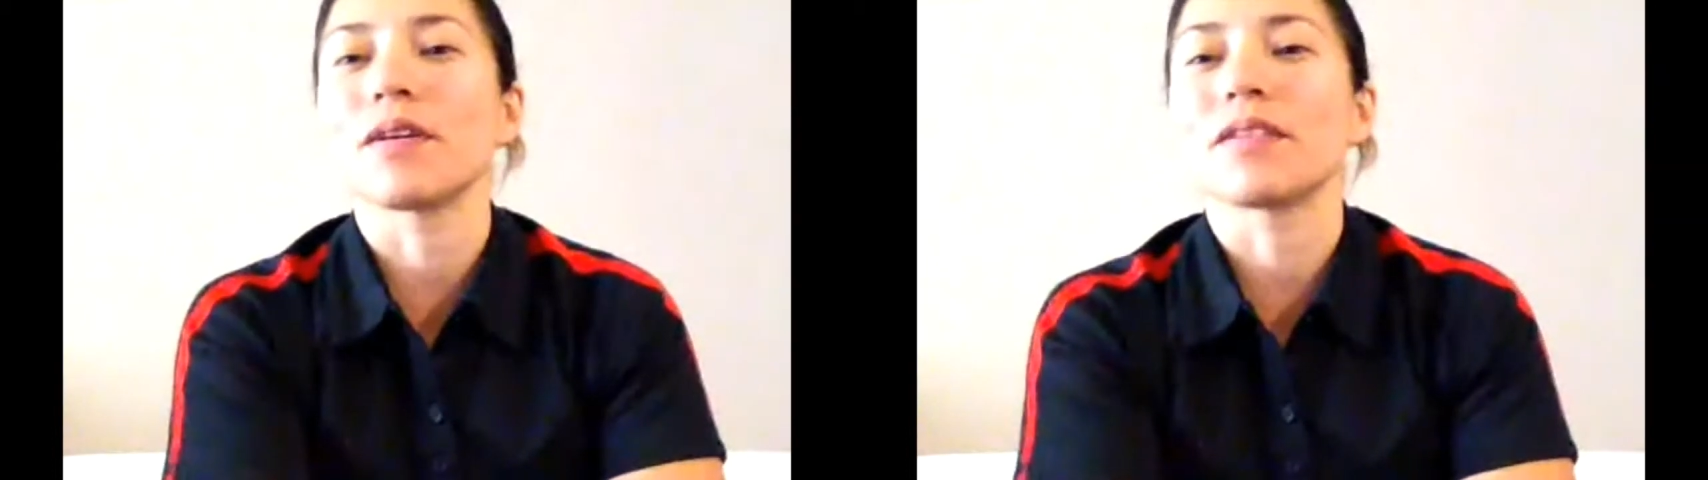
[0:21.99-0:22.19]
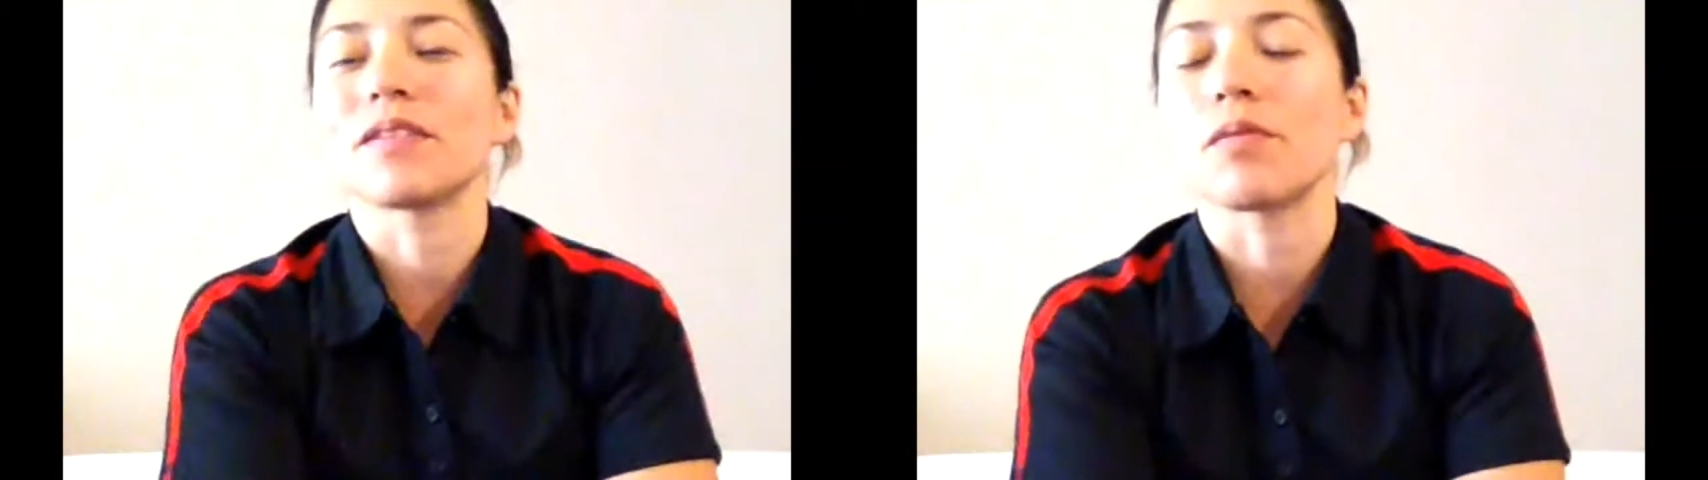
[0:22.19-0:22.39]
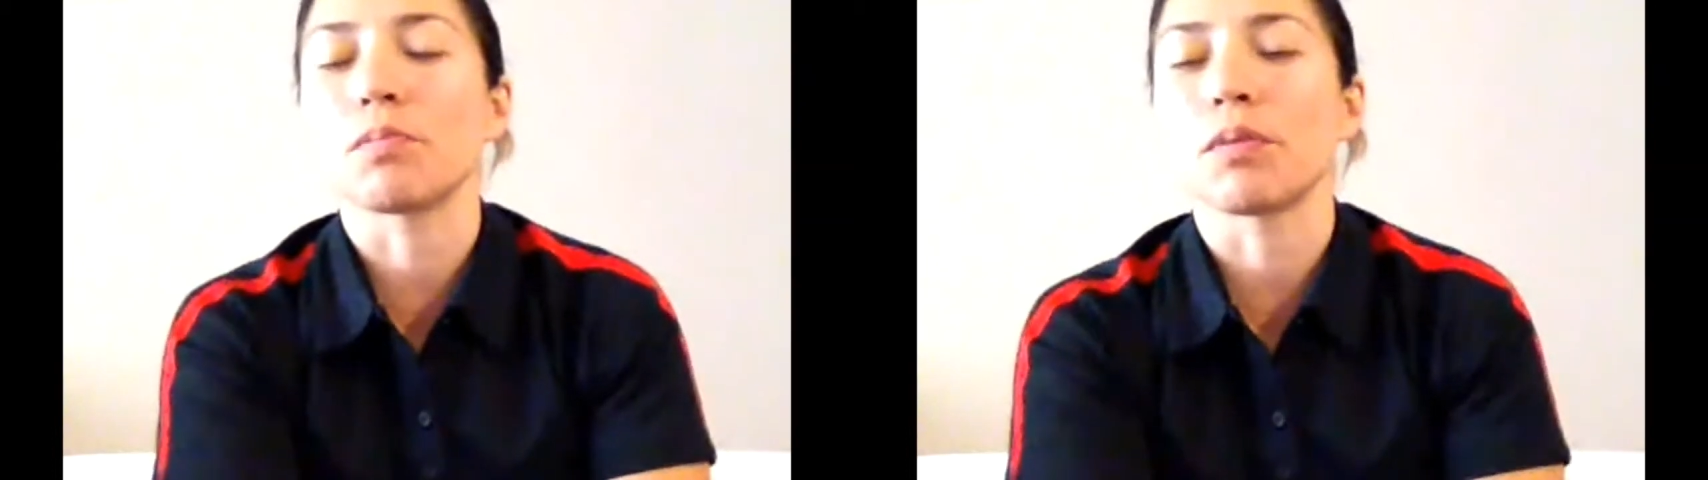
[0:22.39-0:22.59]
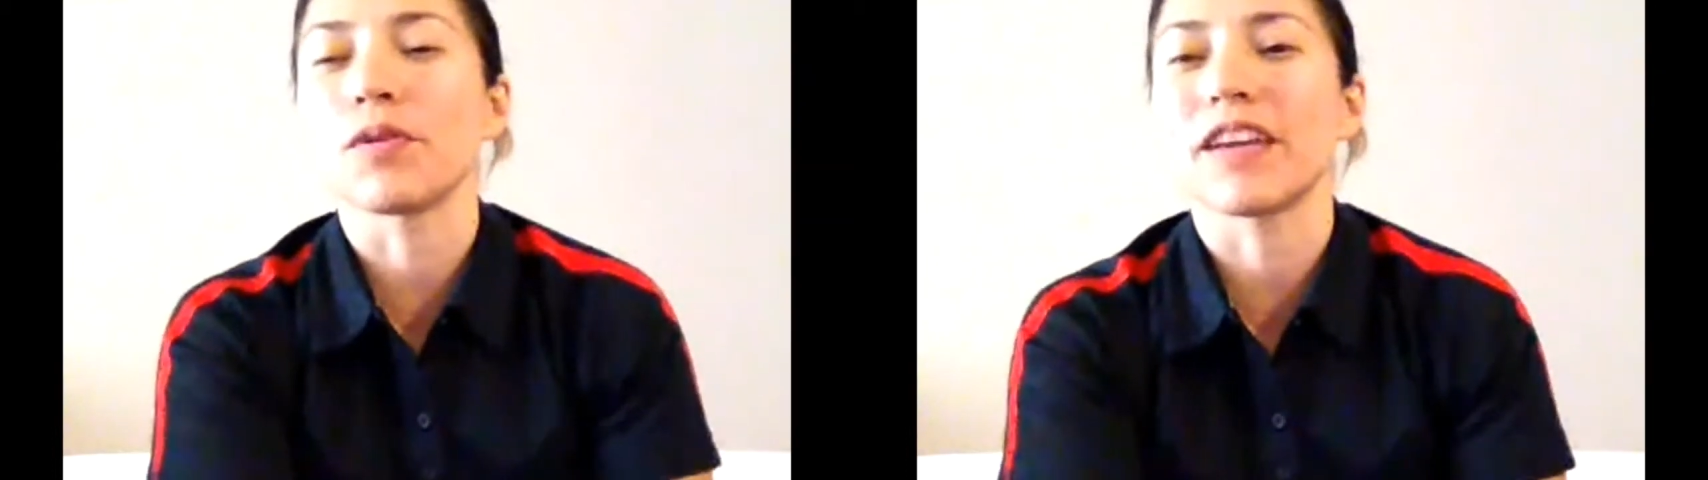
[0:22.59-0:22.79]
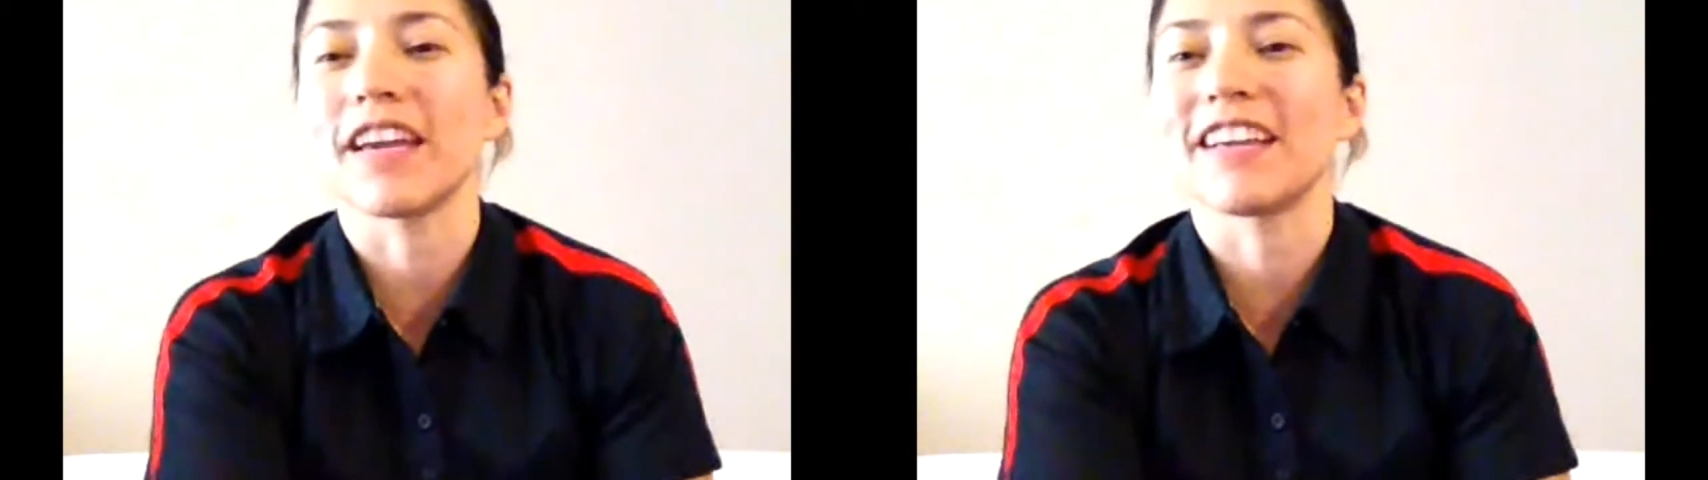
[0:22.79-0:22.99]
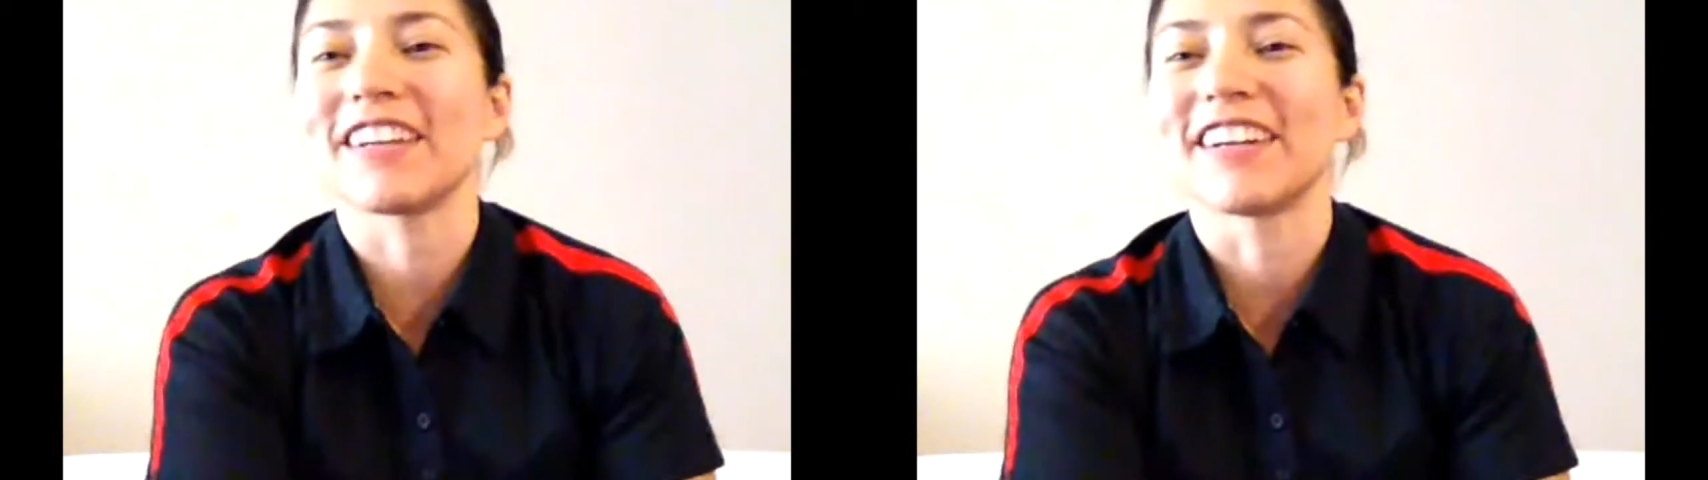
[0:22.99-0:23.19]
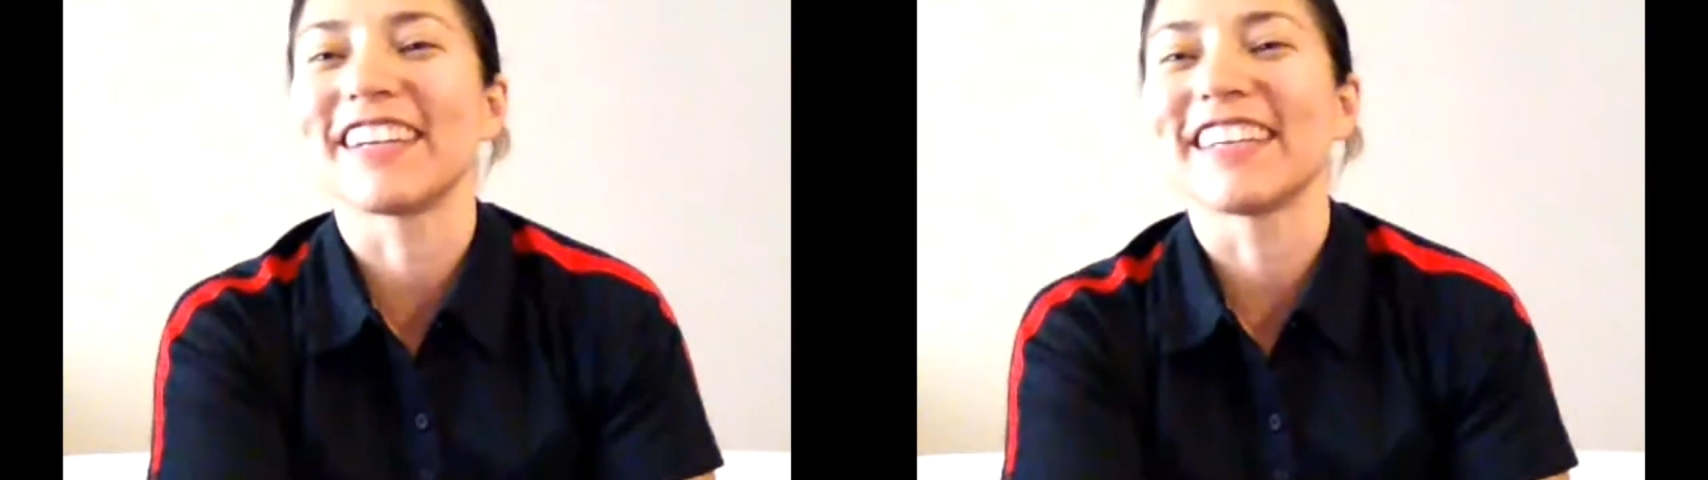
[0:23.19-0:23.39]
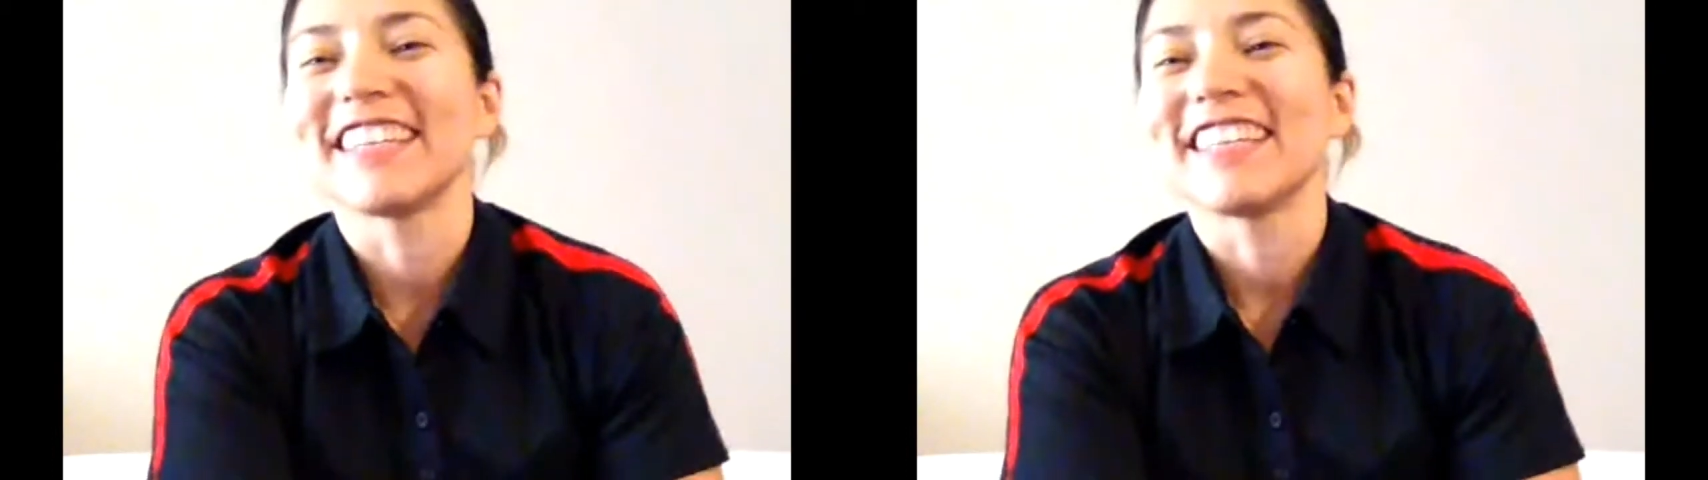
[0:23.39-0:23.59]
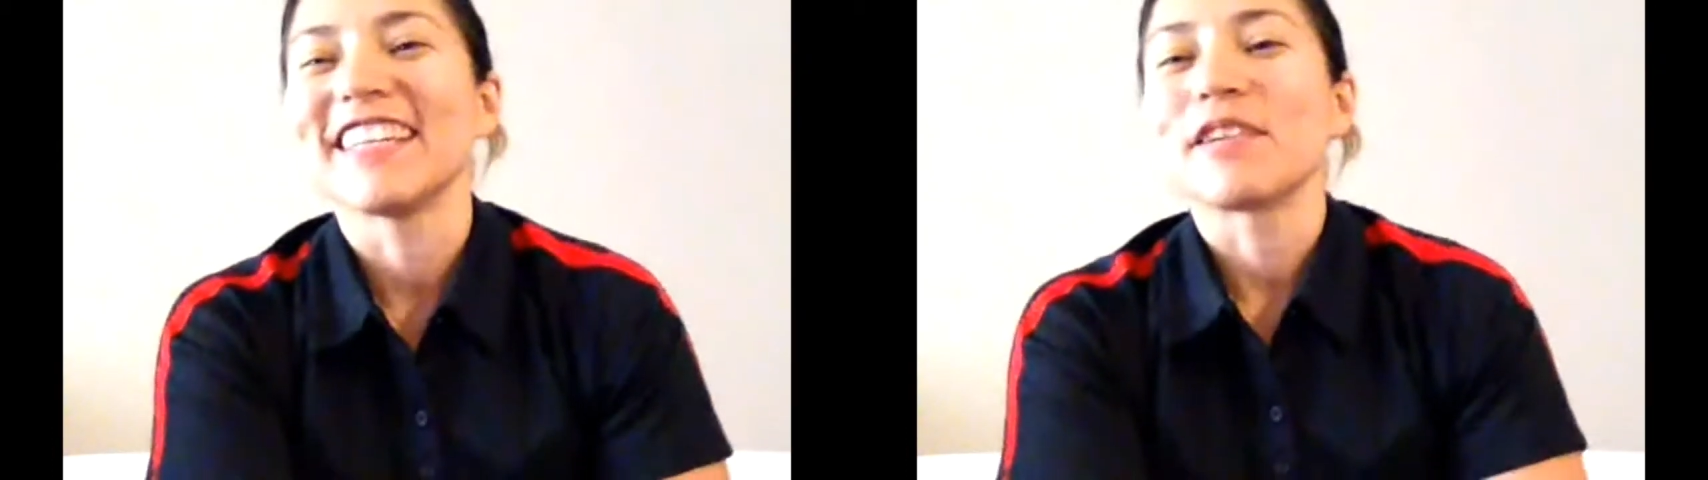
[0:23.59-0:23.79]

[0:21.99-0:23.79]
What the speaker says: what was broken or